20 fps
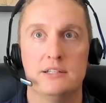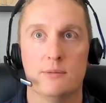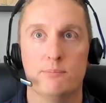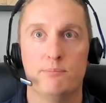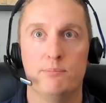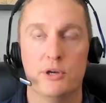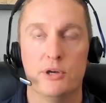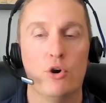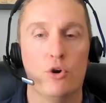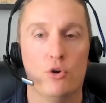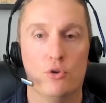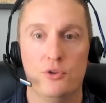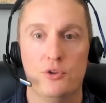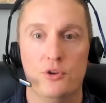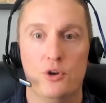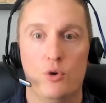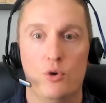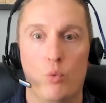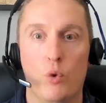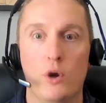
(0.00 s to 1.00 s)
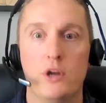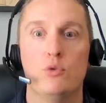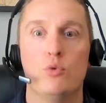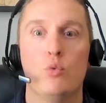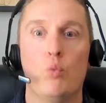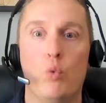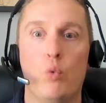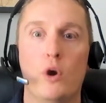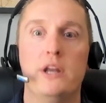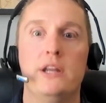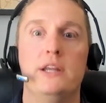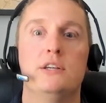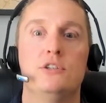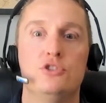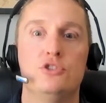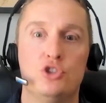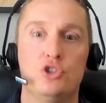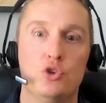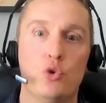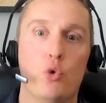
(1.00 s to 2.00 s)
to build. What
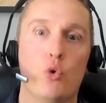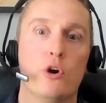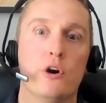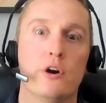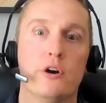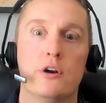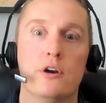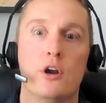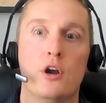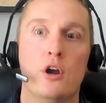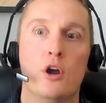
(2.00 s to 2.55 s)
is your